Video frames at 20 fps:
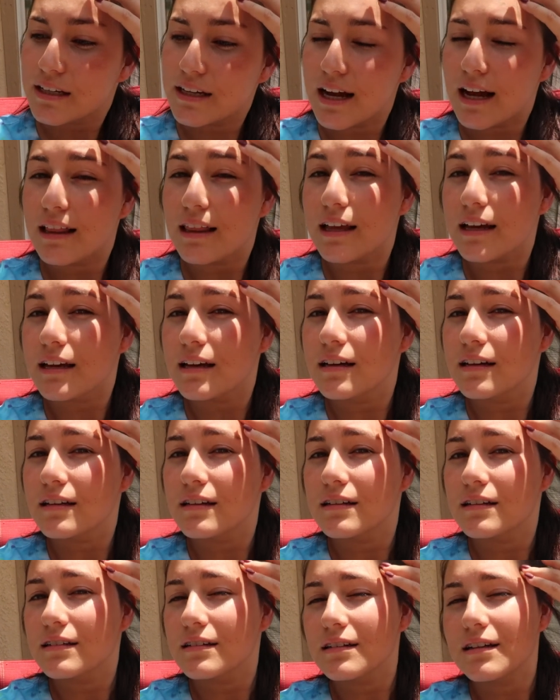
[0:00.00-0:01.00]
of Yeah, like,
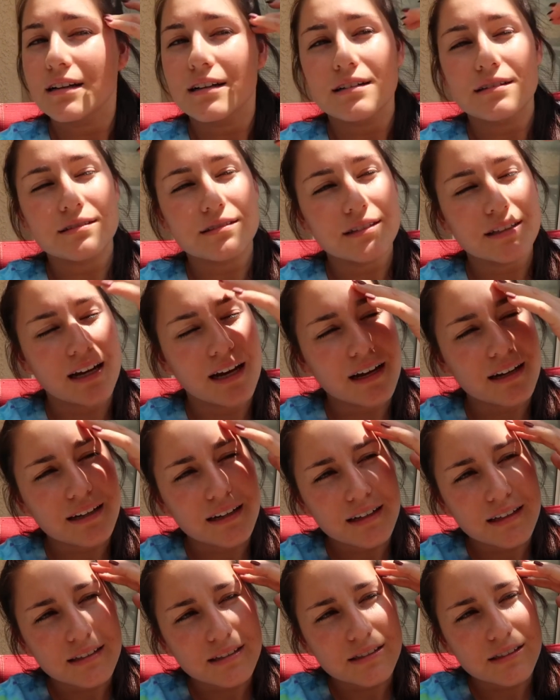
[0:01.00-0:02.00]
yeah, I we
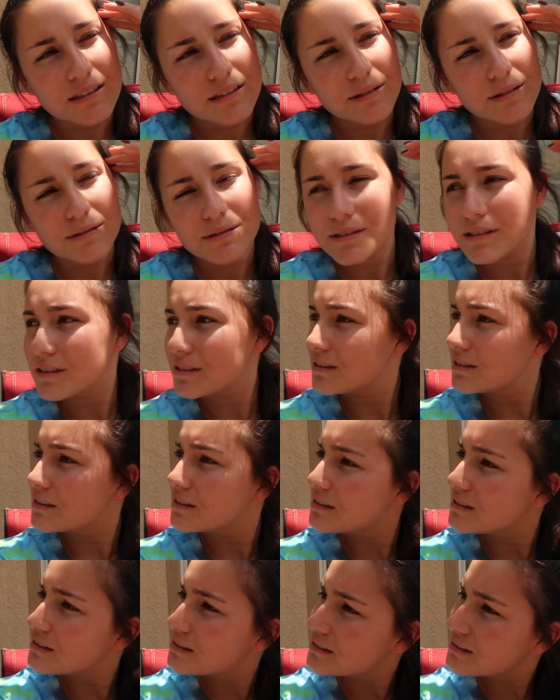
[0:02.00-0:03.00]
have the same
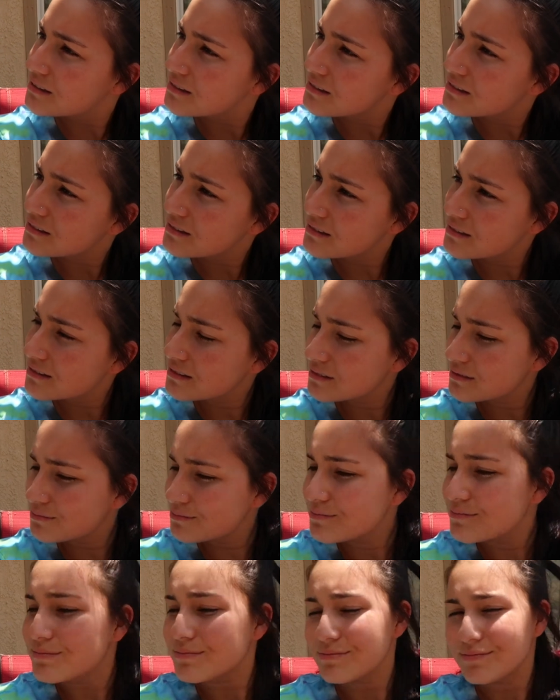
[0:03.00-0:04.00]
philosophy,
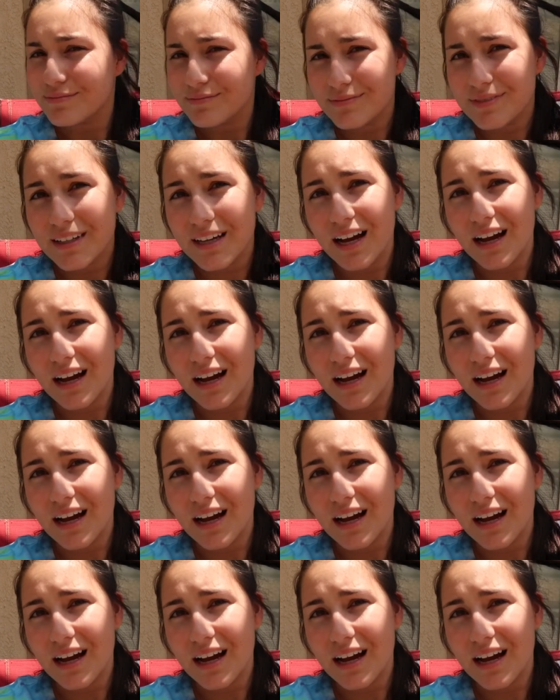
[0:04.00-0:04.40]
right?